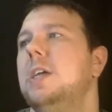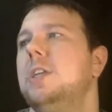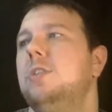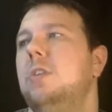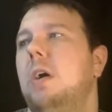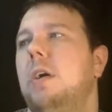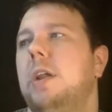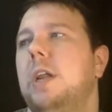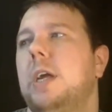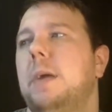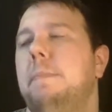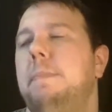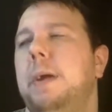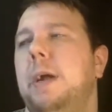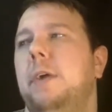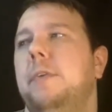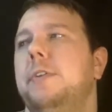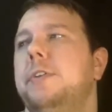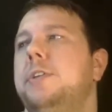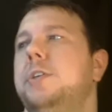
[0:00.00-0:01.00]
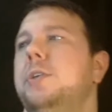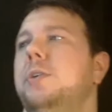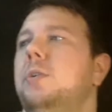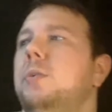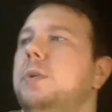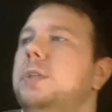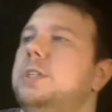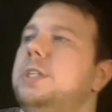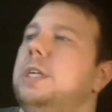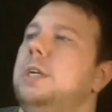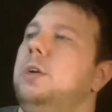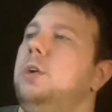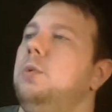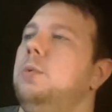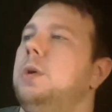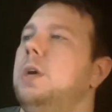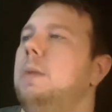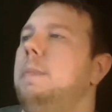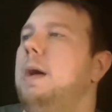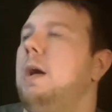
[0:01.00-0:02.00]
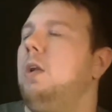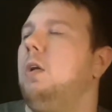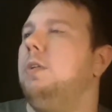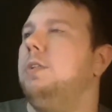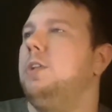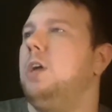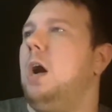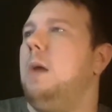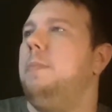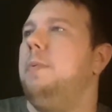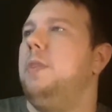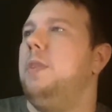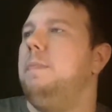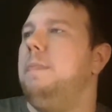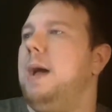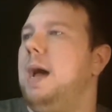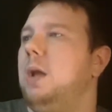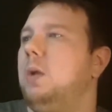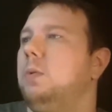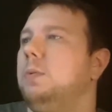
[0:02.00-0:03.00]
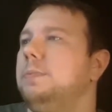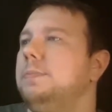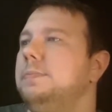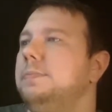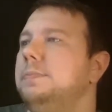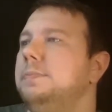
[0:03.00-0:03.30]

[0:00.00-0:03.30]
So I'm going to compare the two and see who would come out on top in the battle.